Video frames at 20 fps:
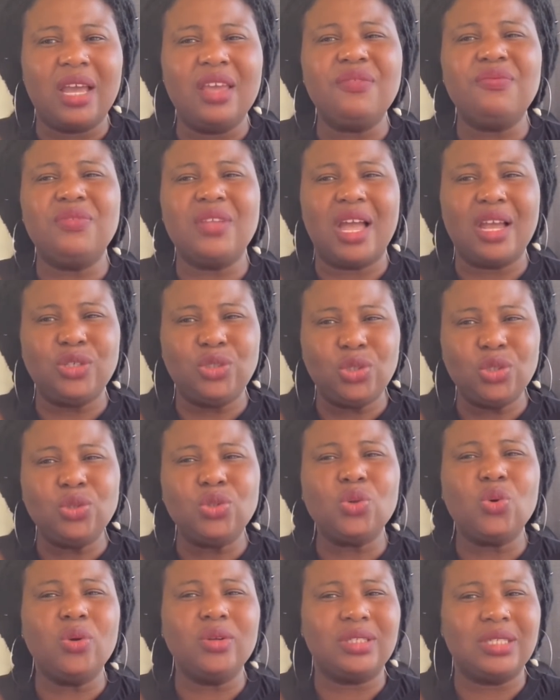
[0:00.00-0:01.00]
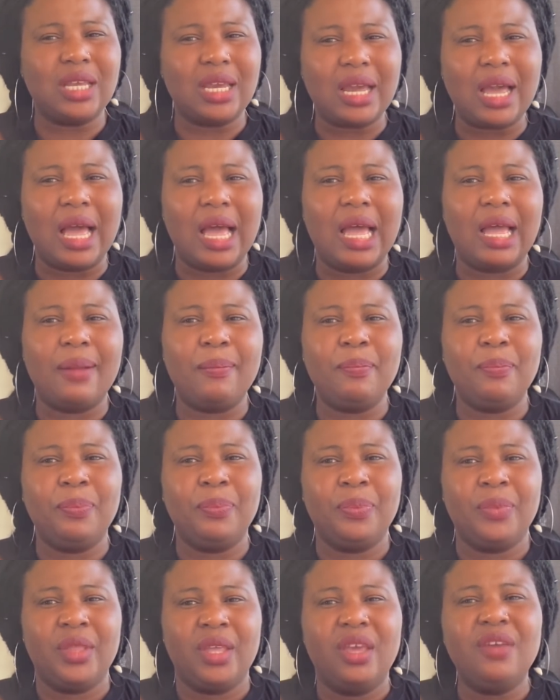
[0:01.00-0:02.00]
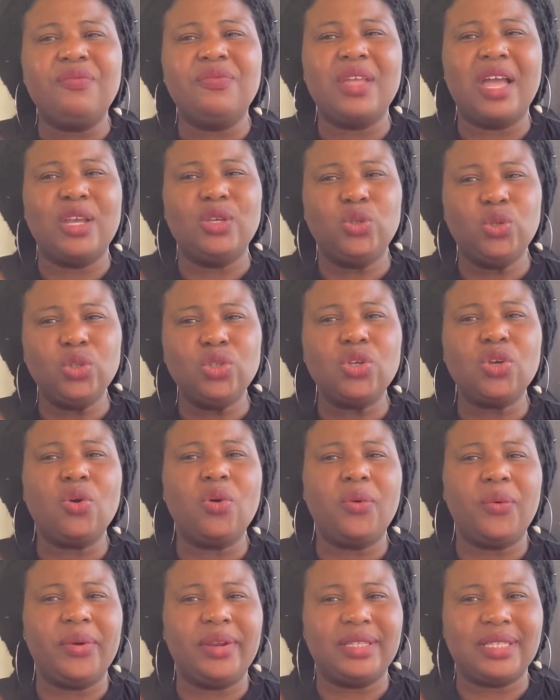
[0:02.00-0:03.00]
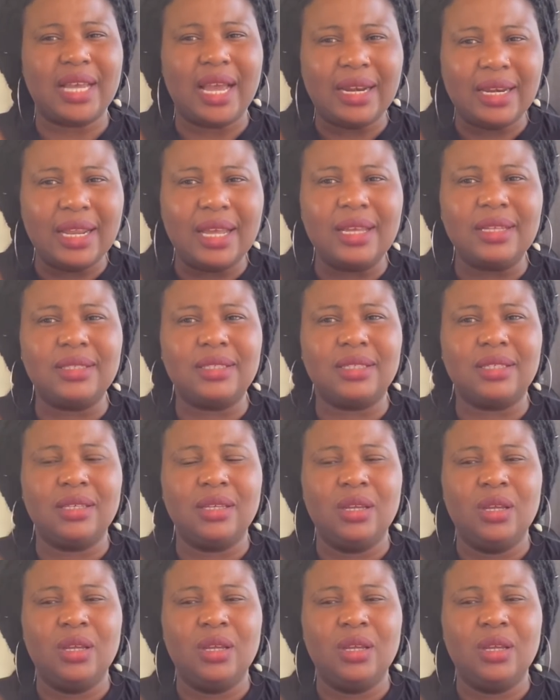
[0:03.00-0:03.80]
If not you go take her. If not you go retaliate.